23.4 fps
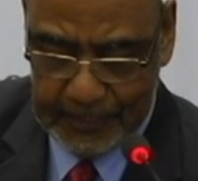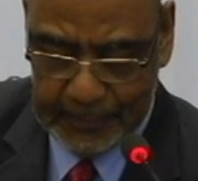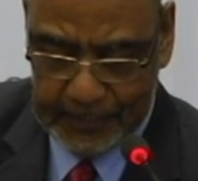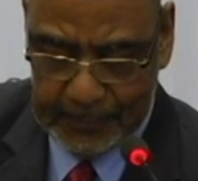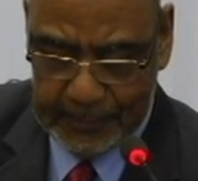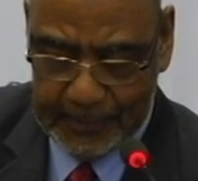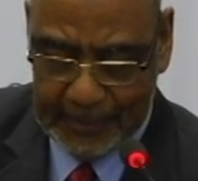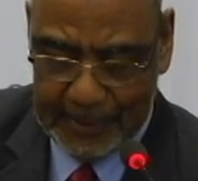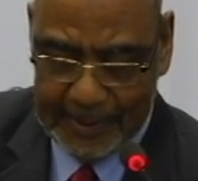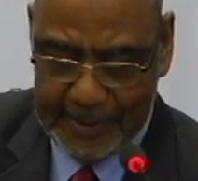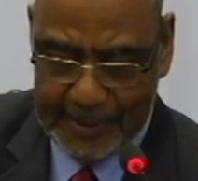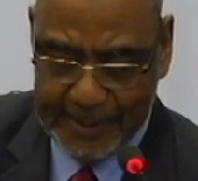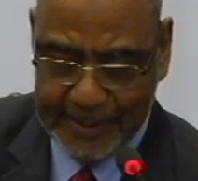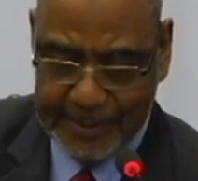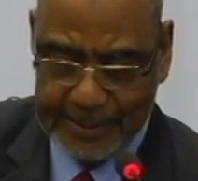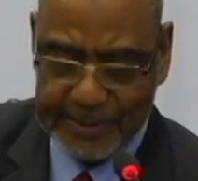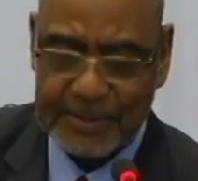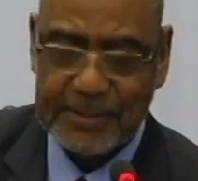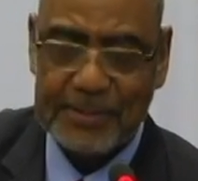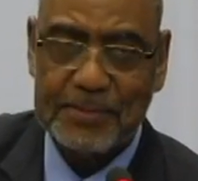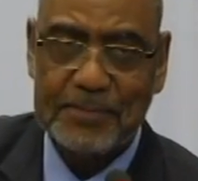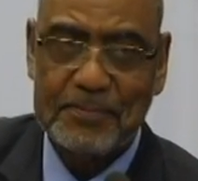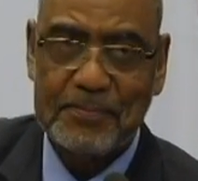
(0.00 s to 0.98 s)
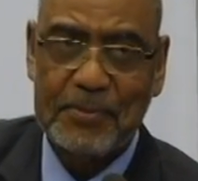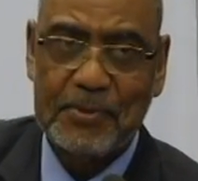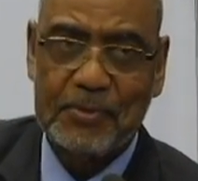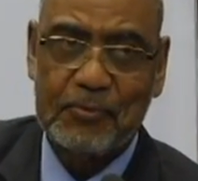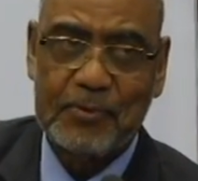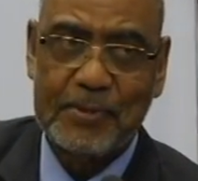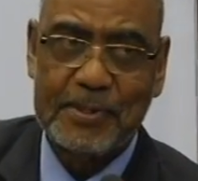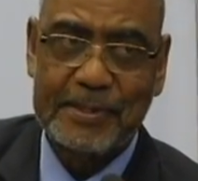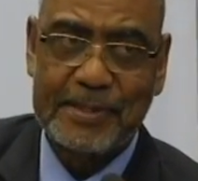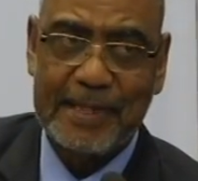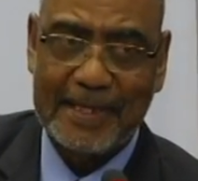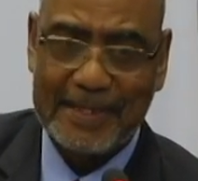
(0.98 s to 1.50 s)
the links
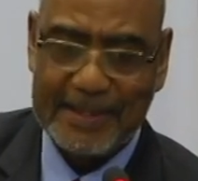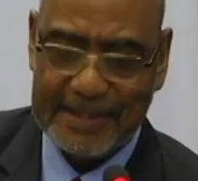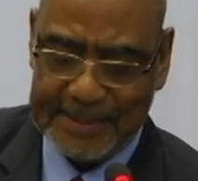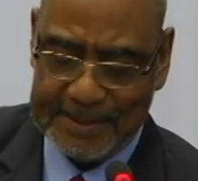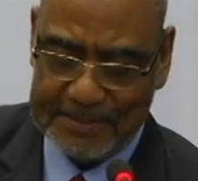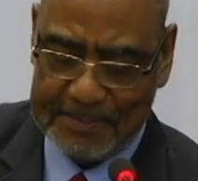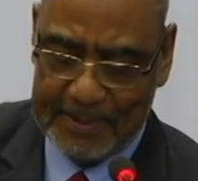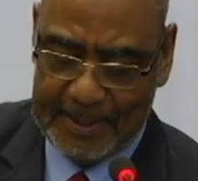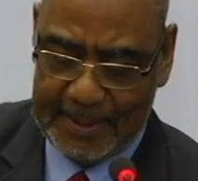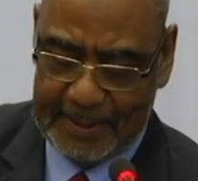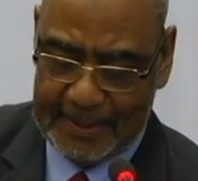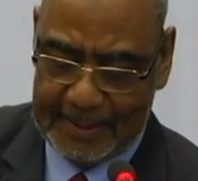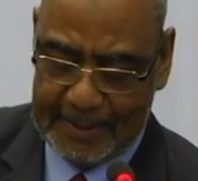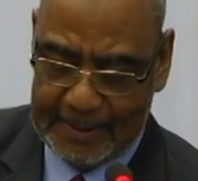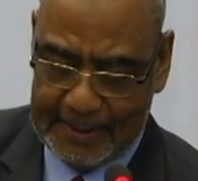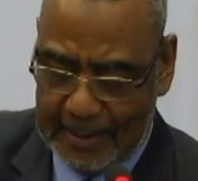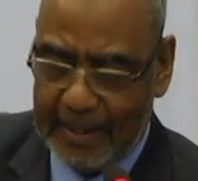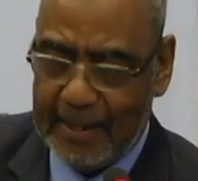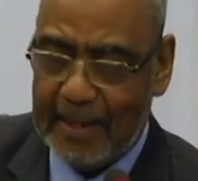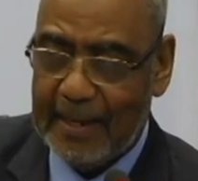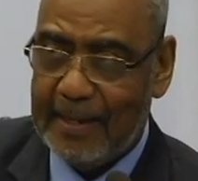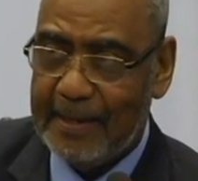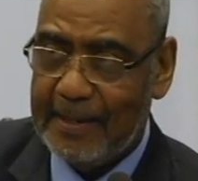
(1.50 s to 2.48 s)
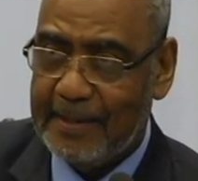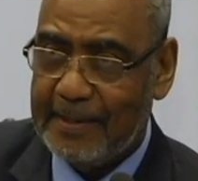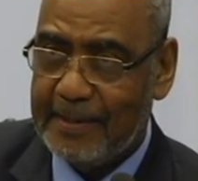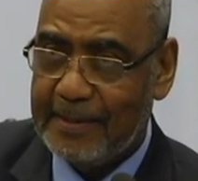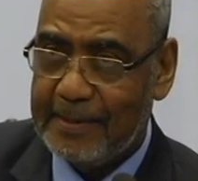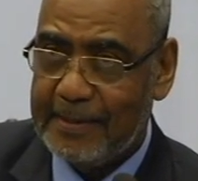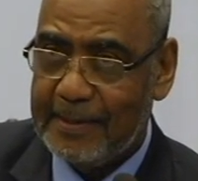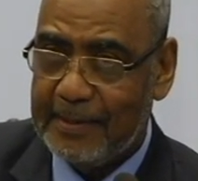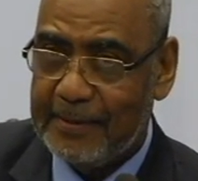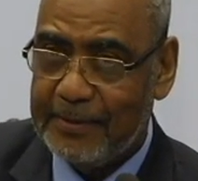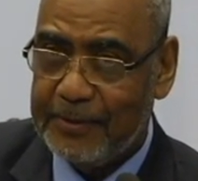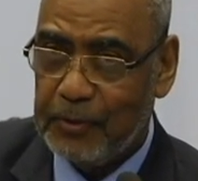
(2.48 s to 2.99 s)
between Zanzibar
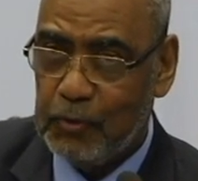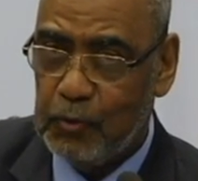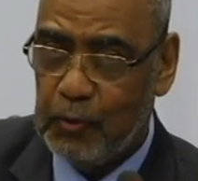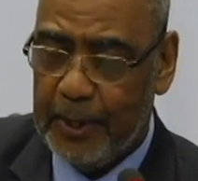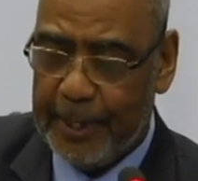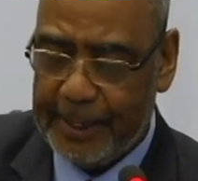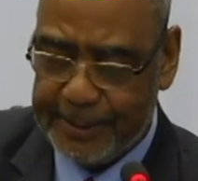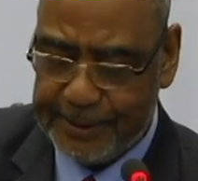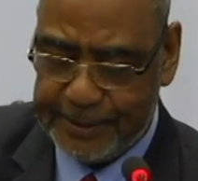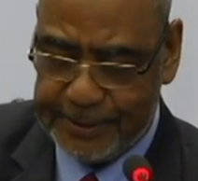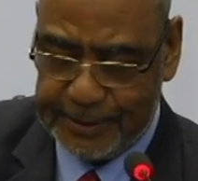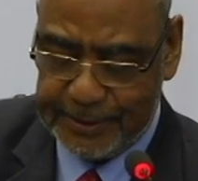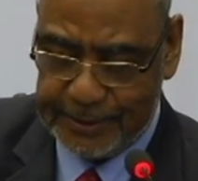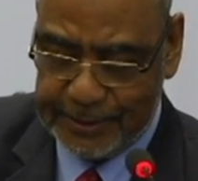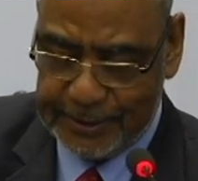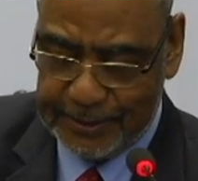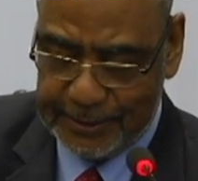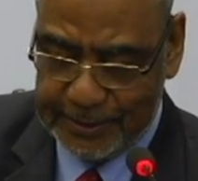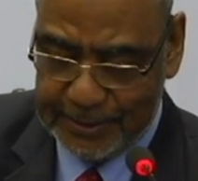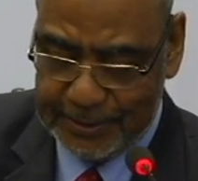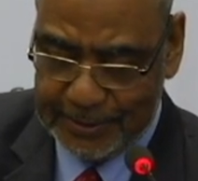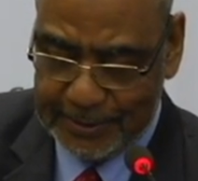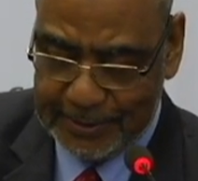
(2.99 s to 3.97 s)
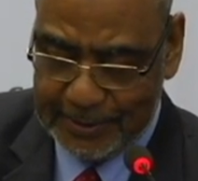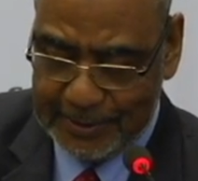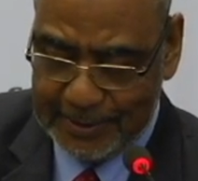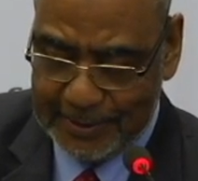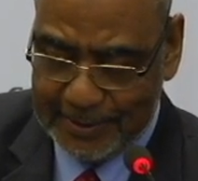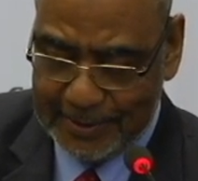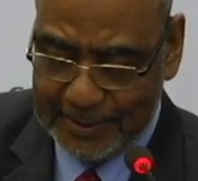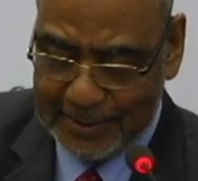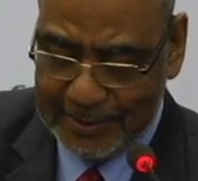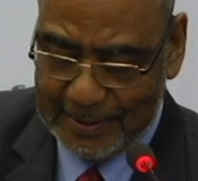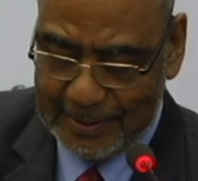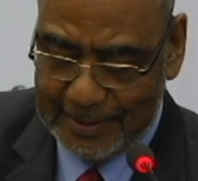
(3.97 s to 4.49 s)
and the US
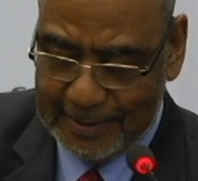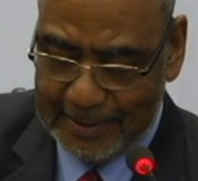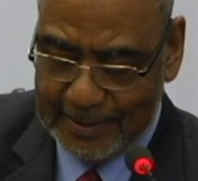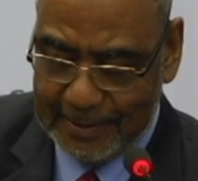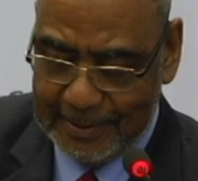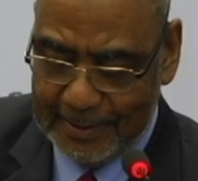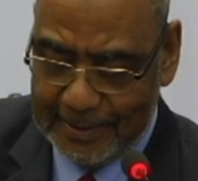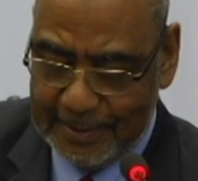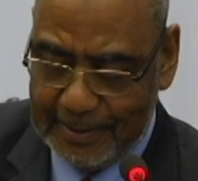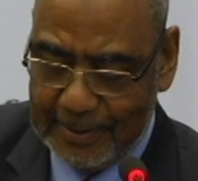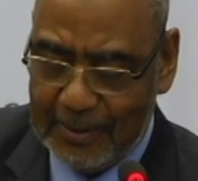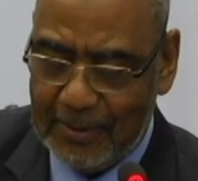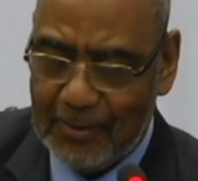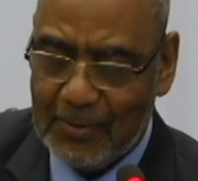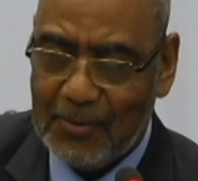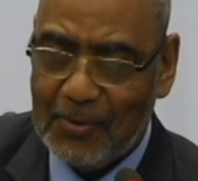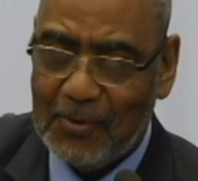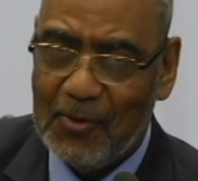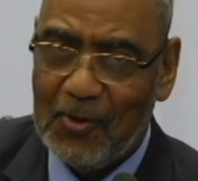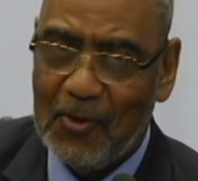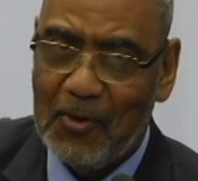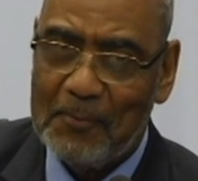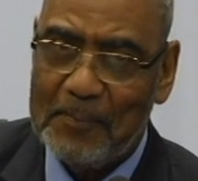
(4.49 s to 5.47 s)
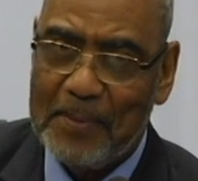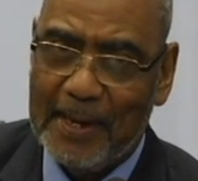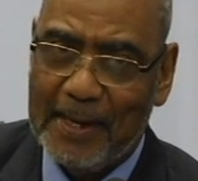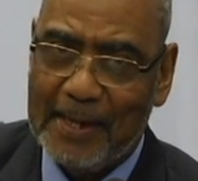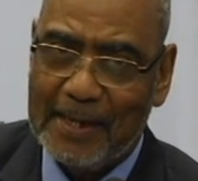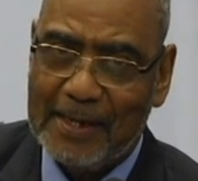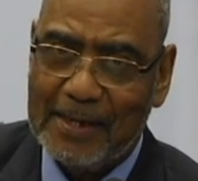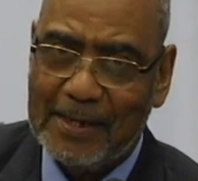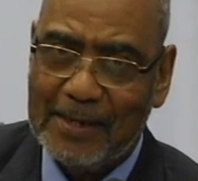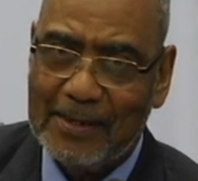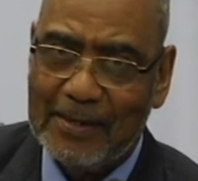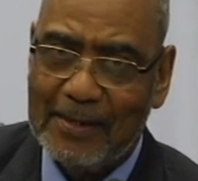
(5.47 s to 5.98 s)
go
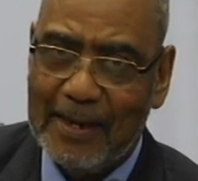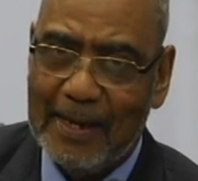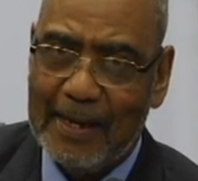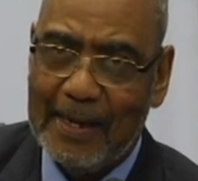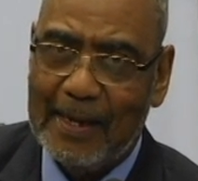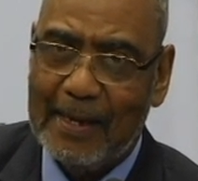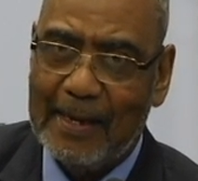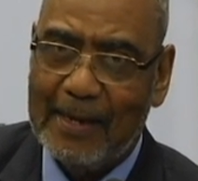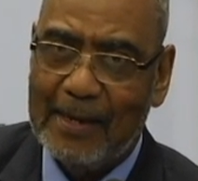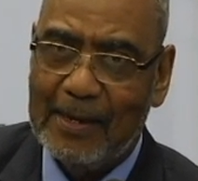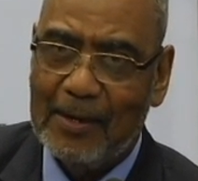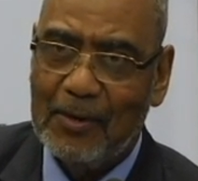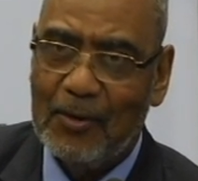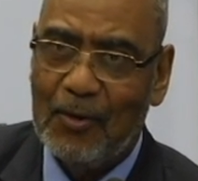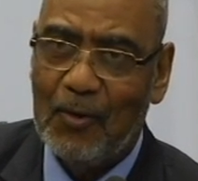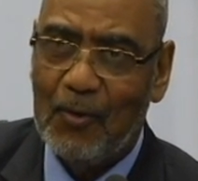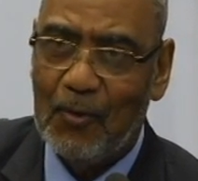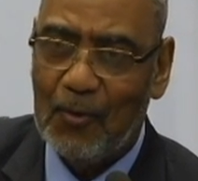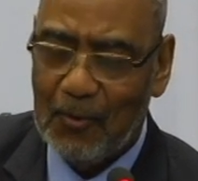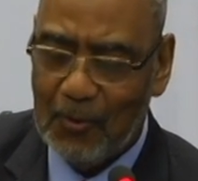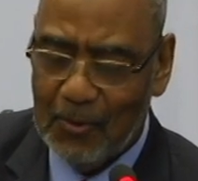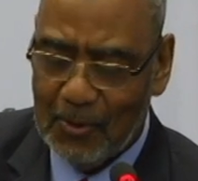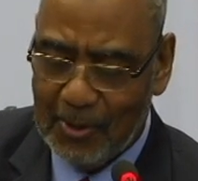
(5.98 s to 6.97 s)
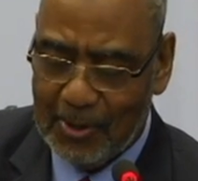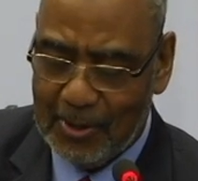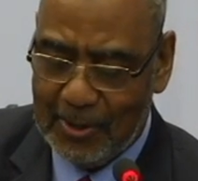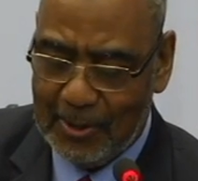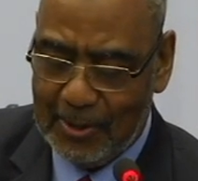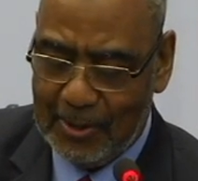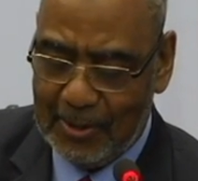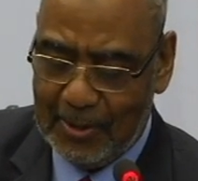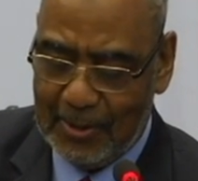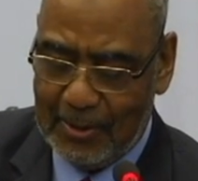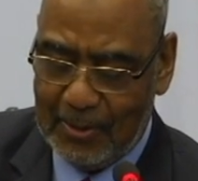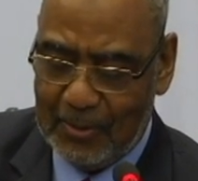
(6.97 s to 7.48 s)
back a
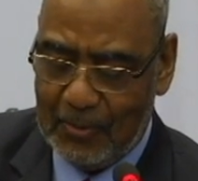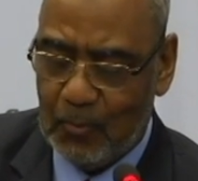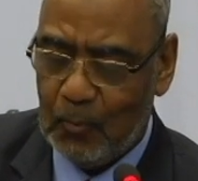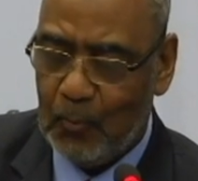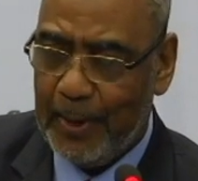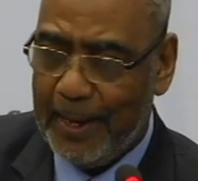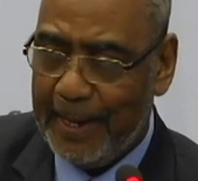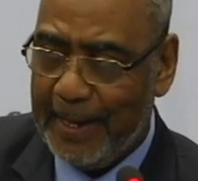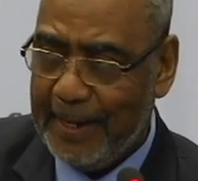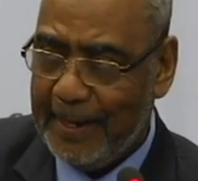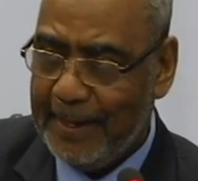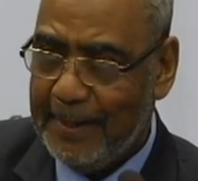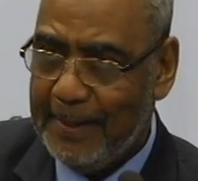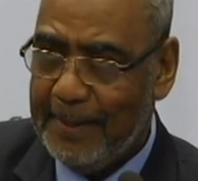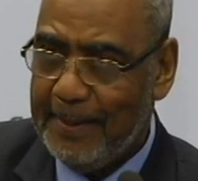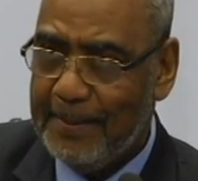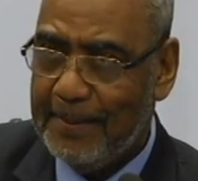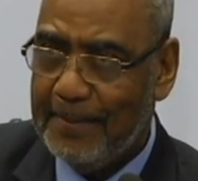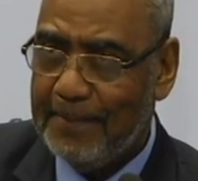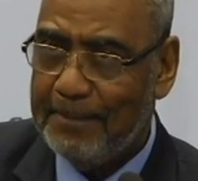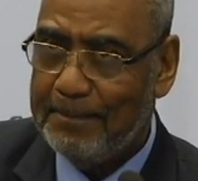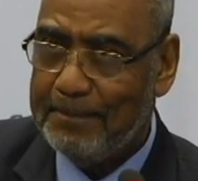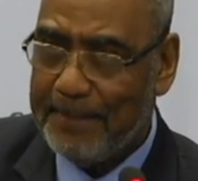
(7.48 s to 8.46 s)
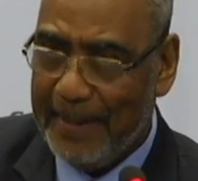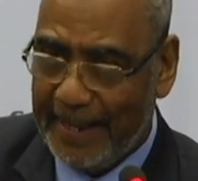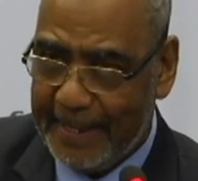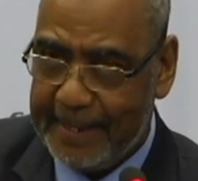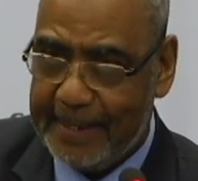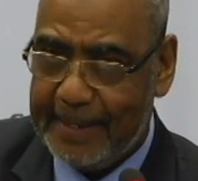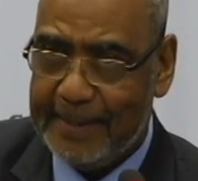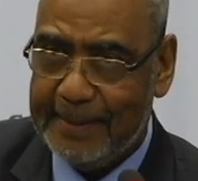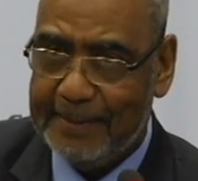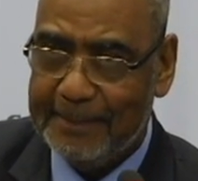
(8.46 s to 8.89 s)
long way back.